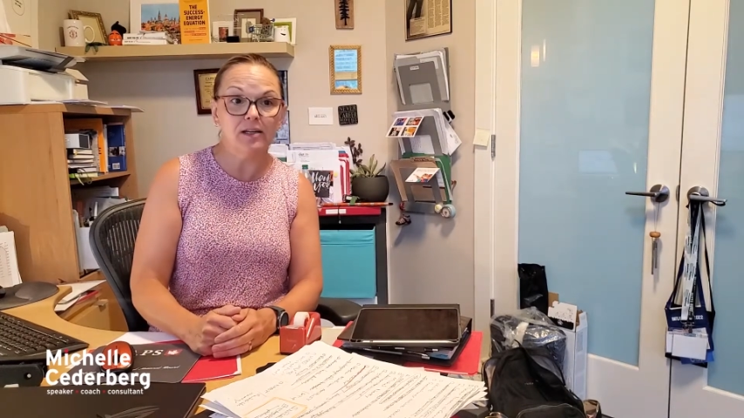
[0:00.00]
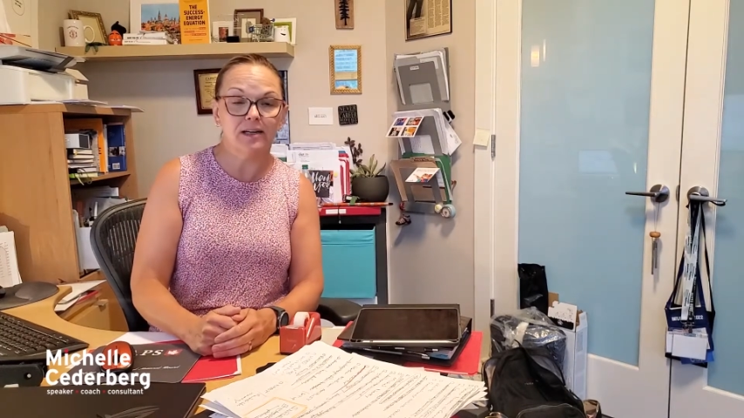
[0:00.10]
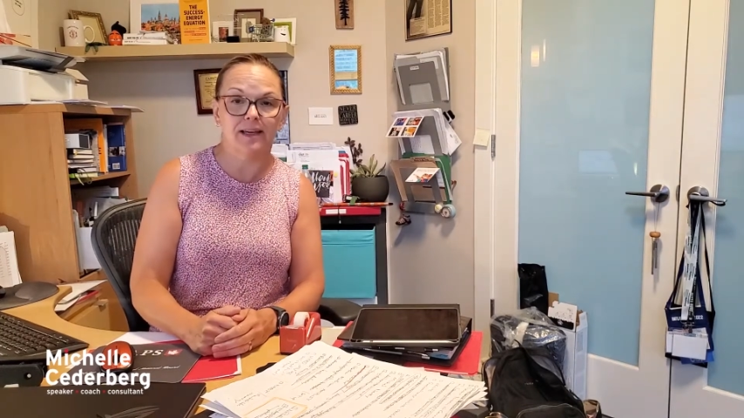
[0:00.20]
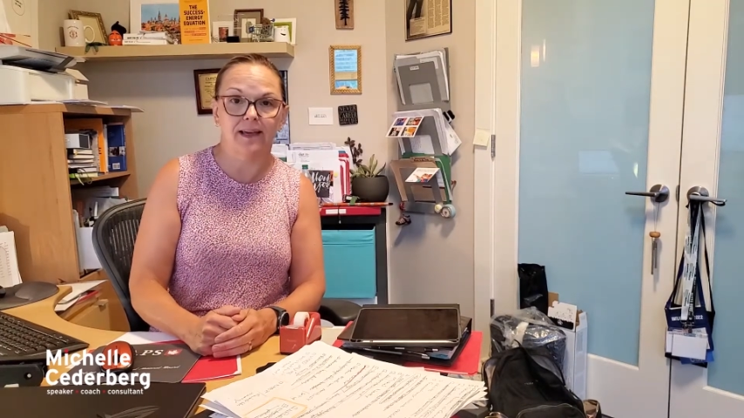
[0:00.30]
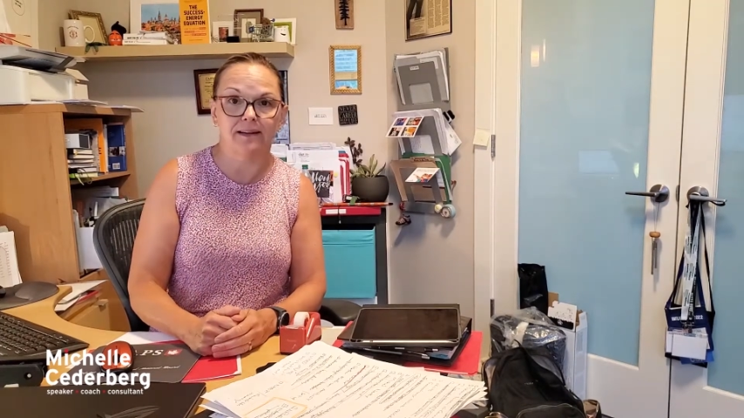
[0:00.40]

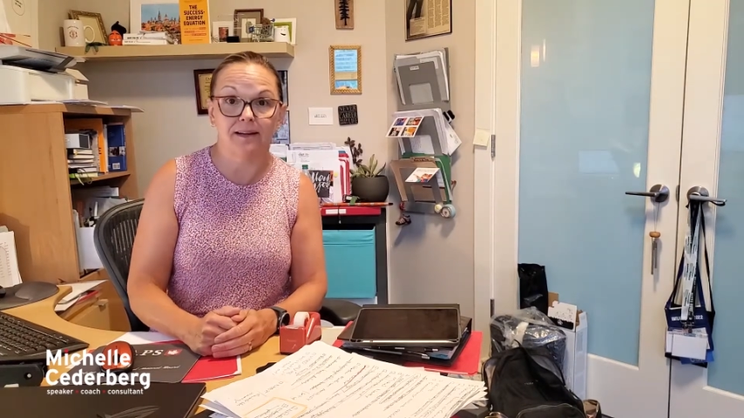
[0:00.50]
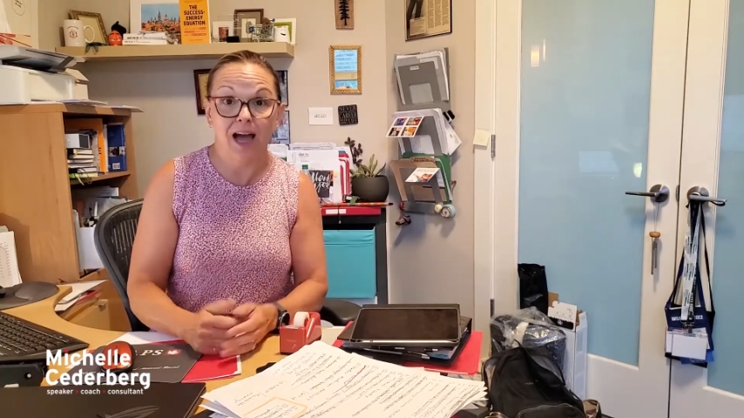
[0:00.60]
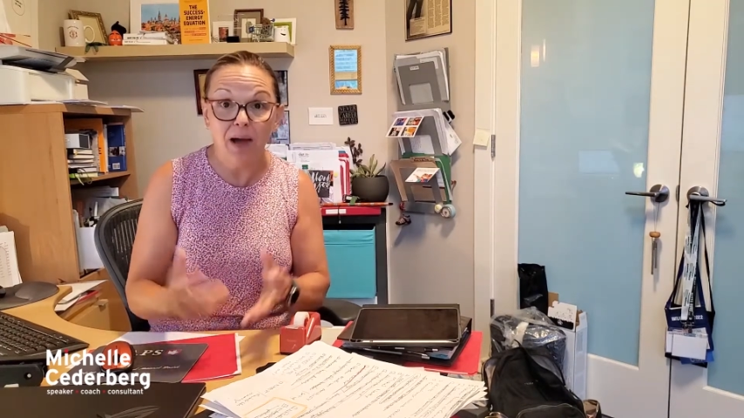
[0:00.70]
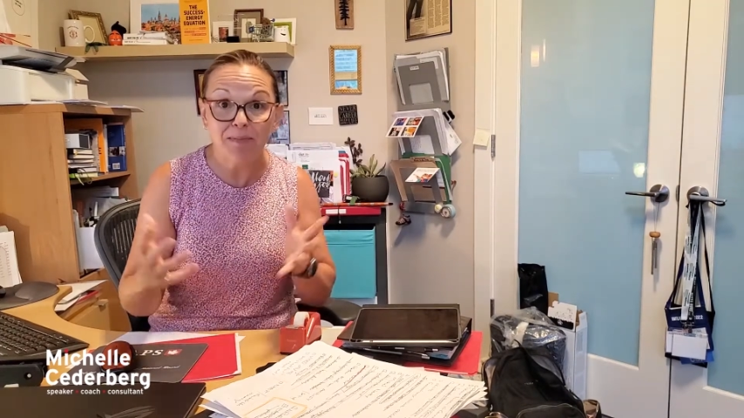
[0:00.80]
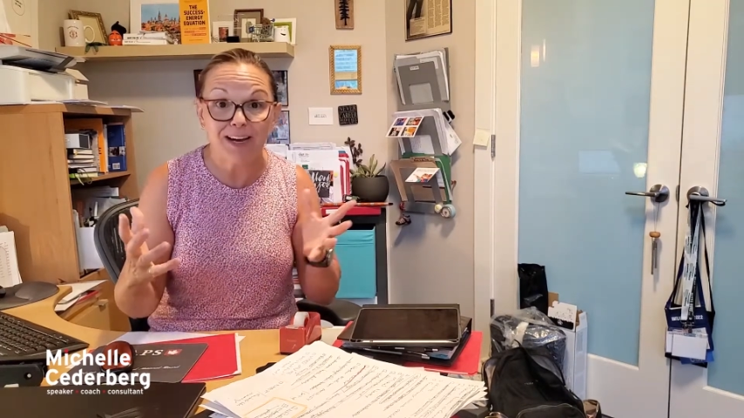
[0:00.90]
again.
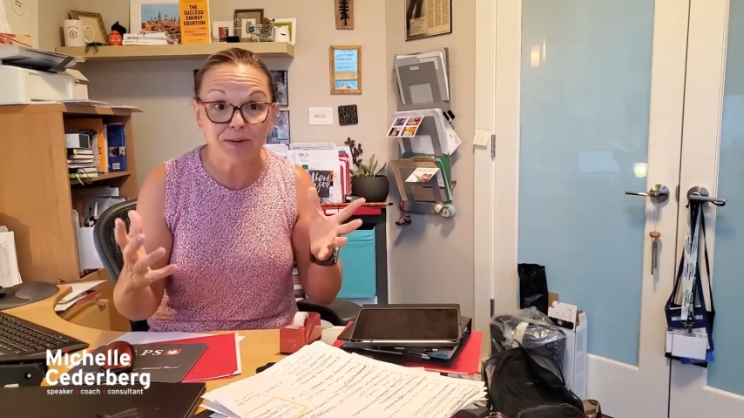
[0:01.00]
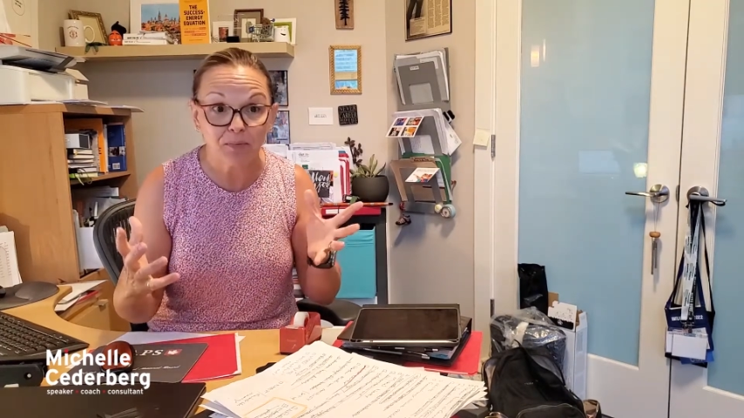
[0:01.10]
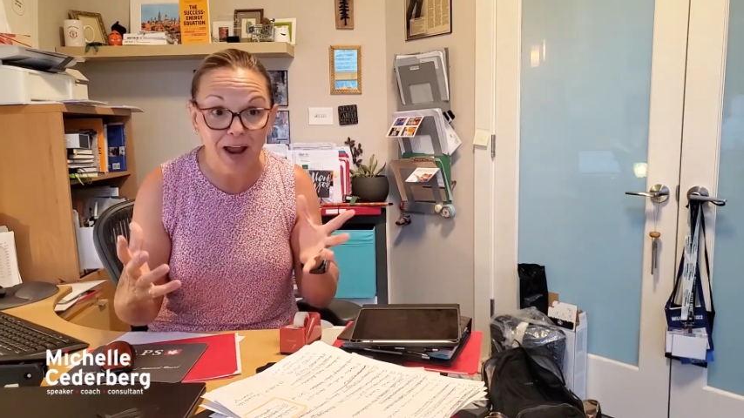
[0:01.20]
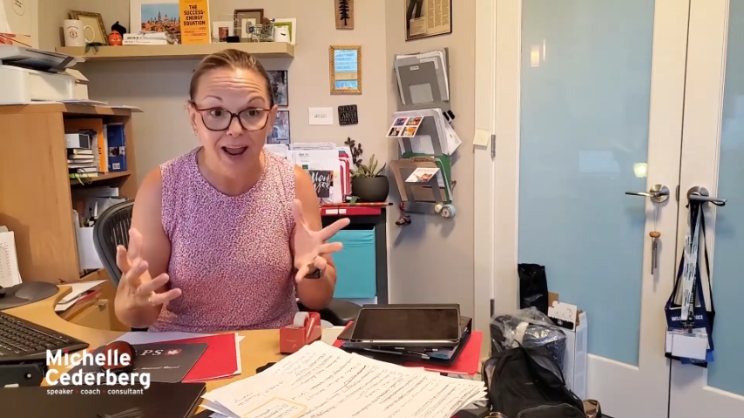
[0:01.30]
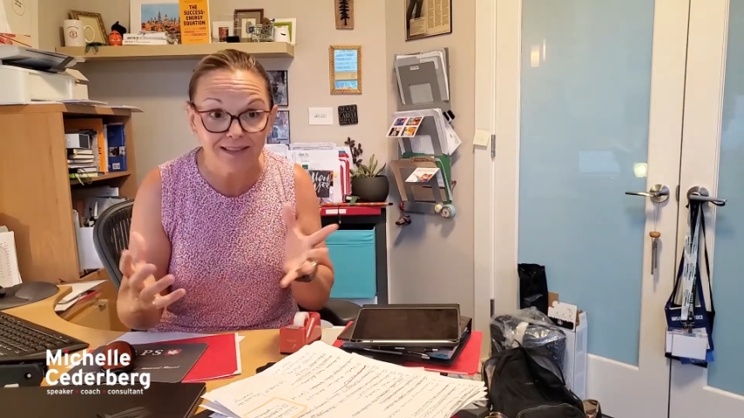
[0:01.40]
I'm out of
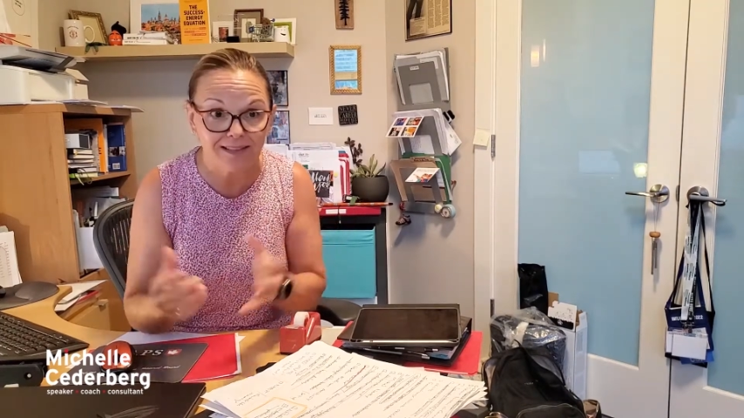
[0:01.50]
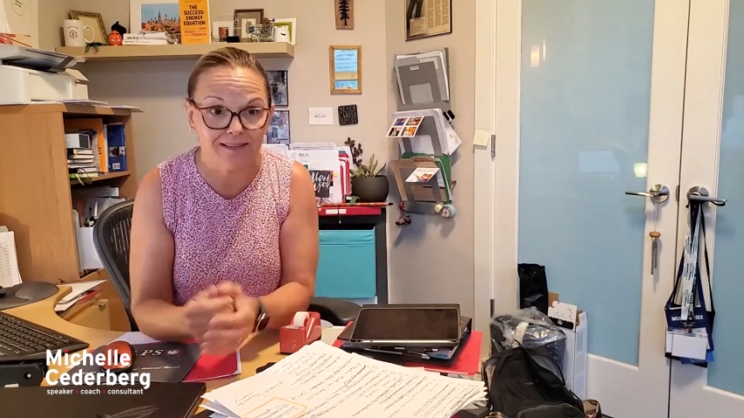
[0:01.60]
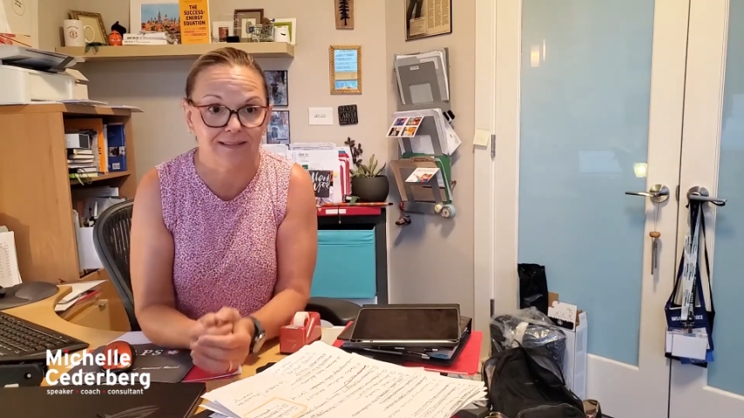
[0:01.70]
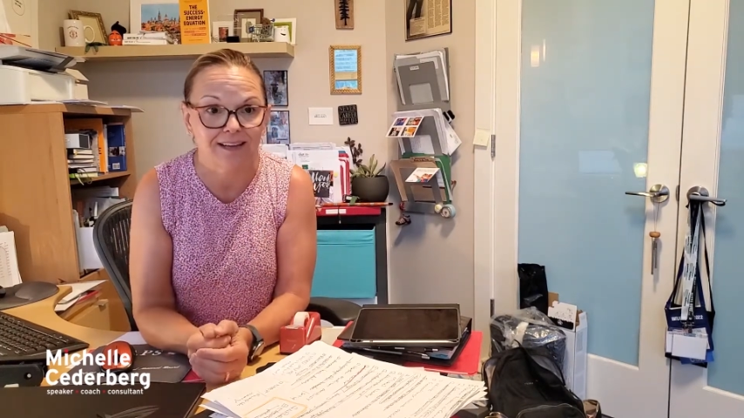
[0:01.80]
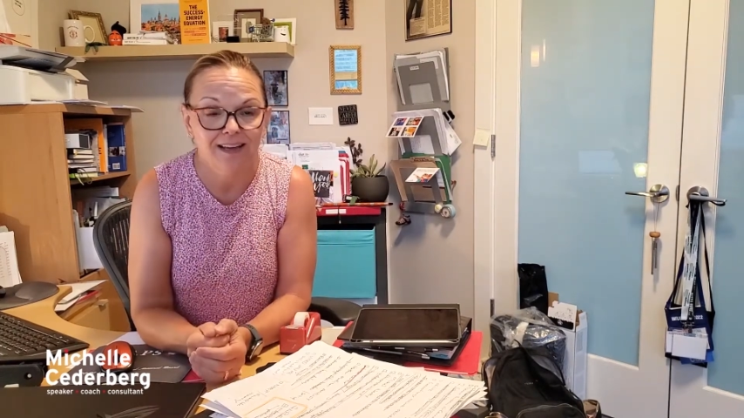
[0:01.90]
practice.